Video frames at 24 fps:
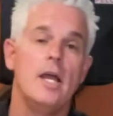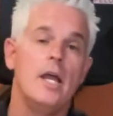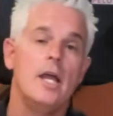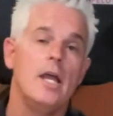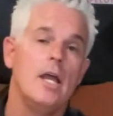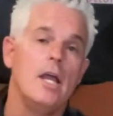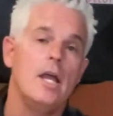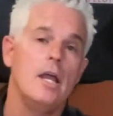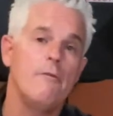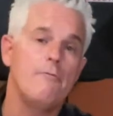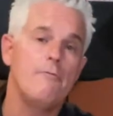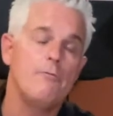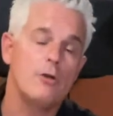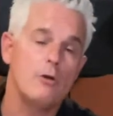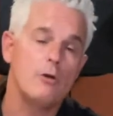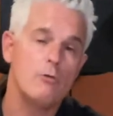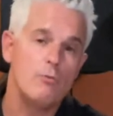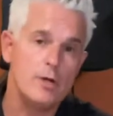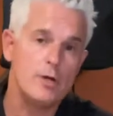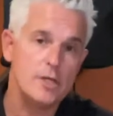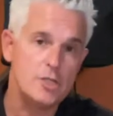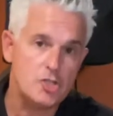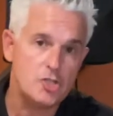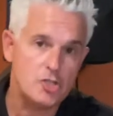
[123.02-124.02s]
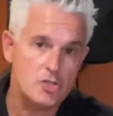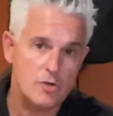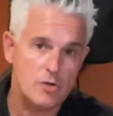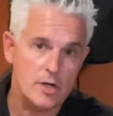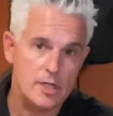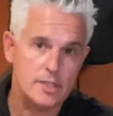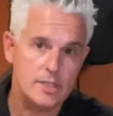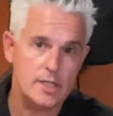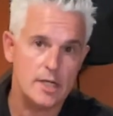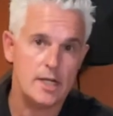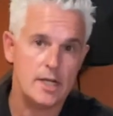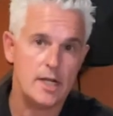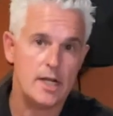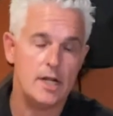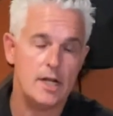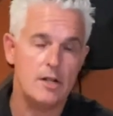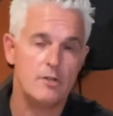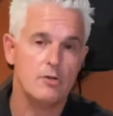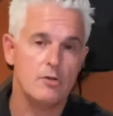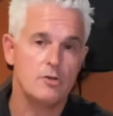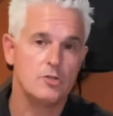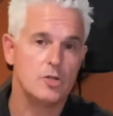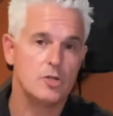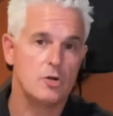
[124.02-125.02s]
if you're restricted
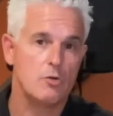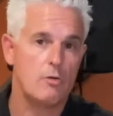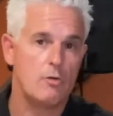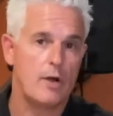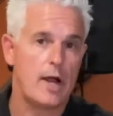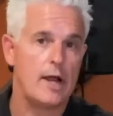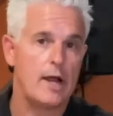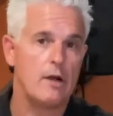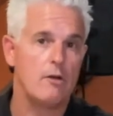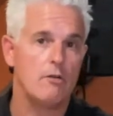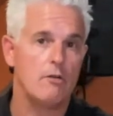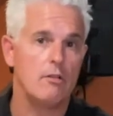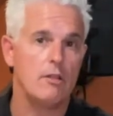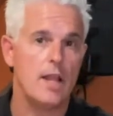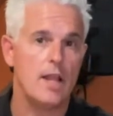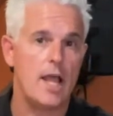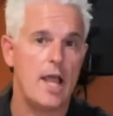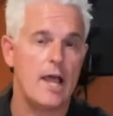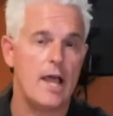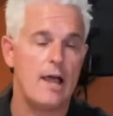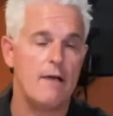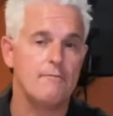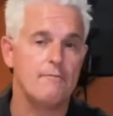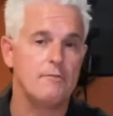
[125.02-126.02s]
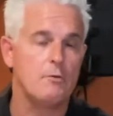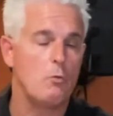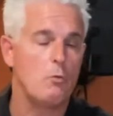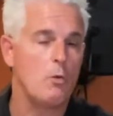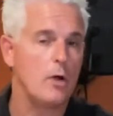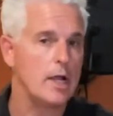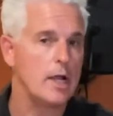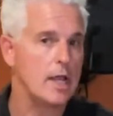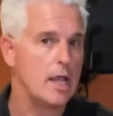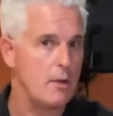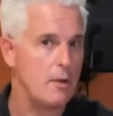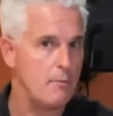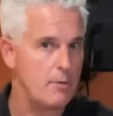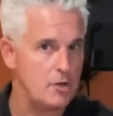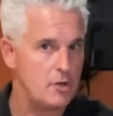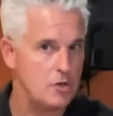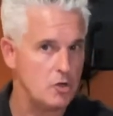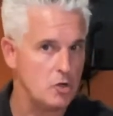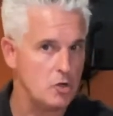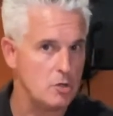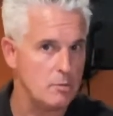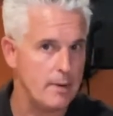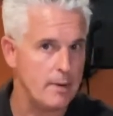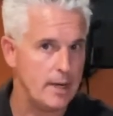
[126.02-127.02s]
either to right or left, what can we
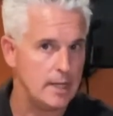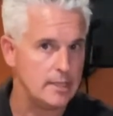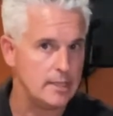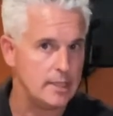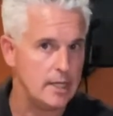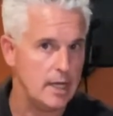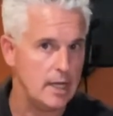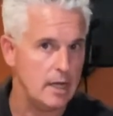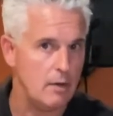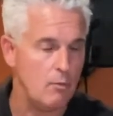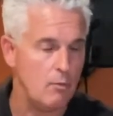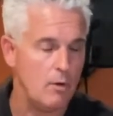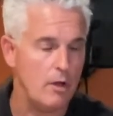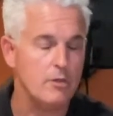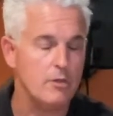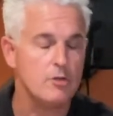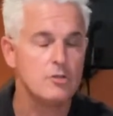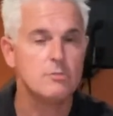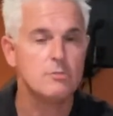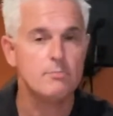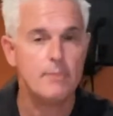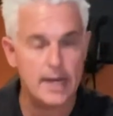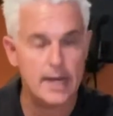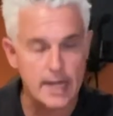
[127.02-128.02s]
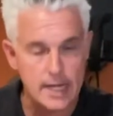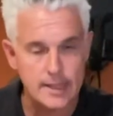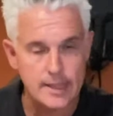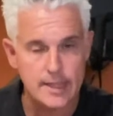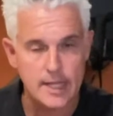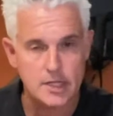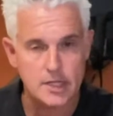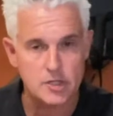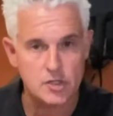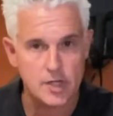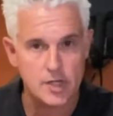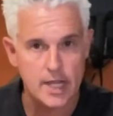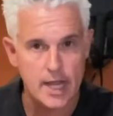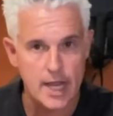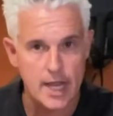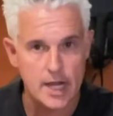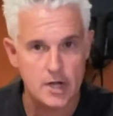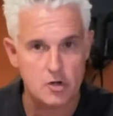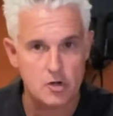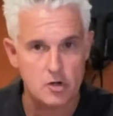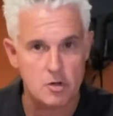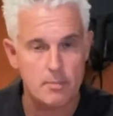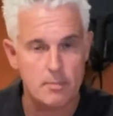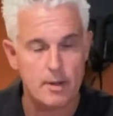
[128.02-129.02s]
do about that? Well, there's many things you can
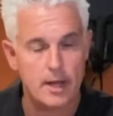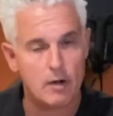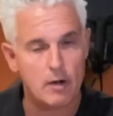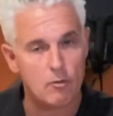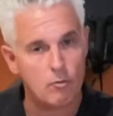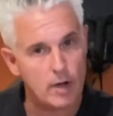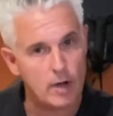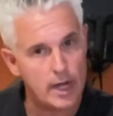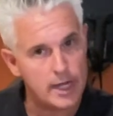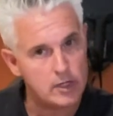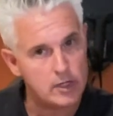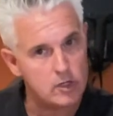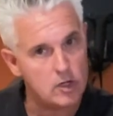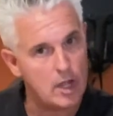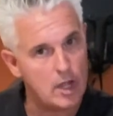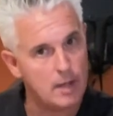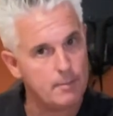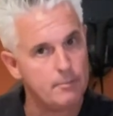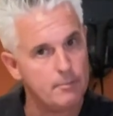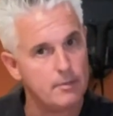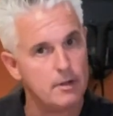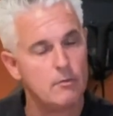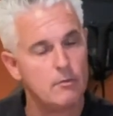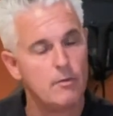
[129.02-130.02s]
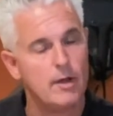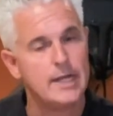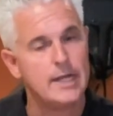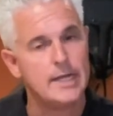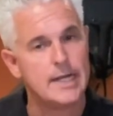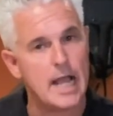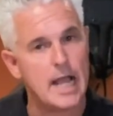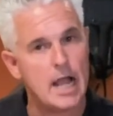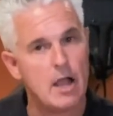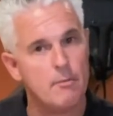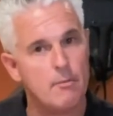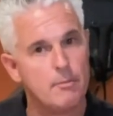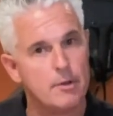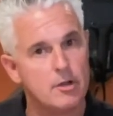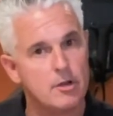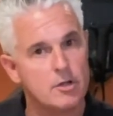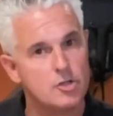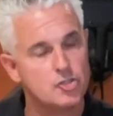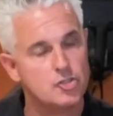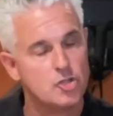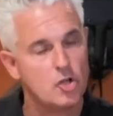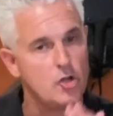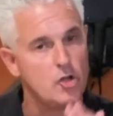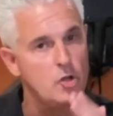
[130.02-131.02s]
do about it. Right now I'm going to
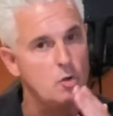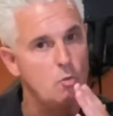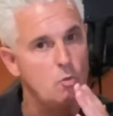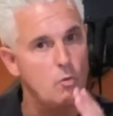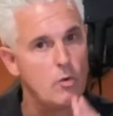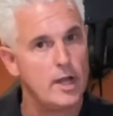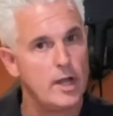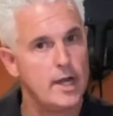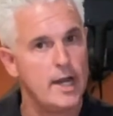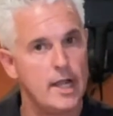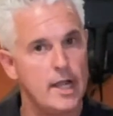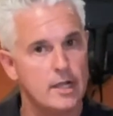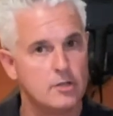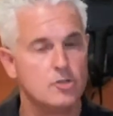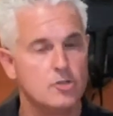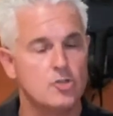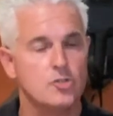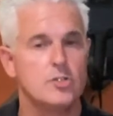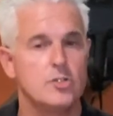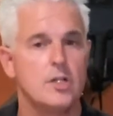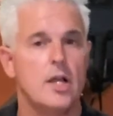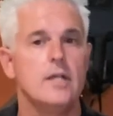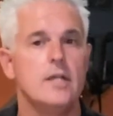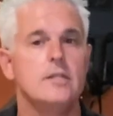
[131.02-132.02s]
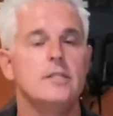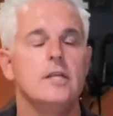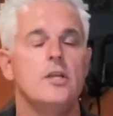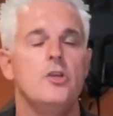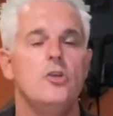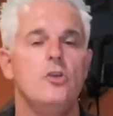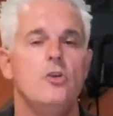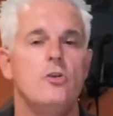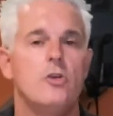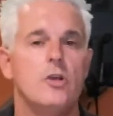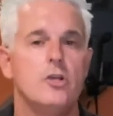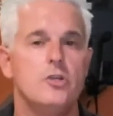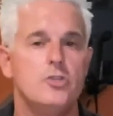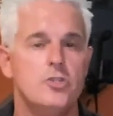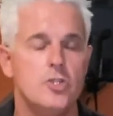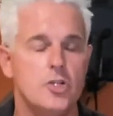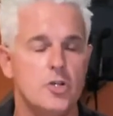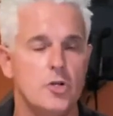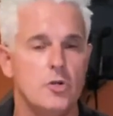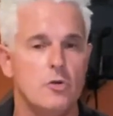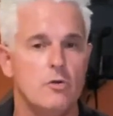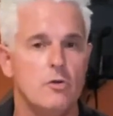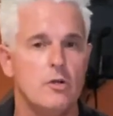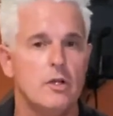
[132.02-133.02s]
show you one exercise that you can
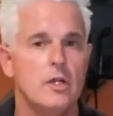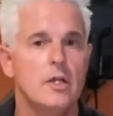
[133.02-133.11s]
do.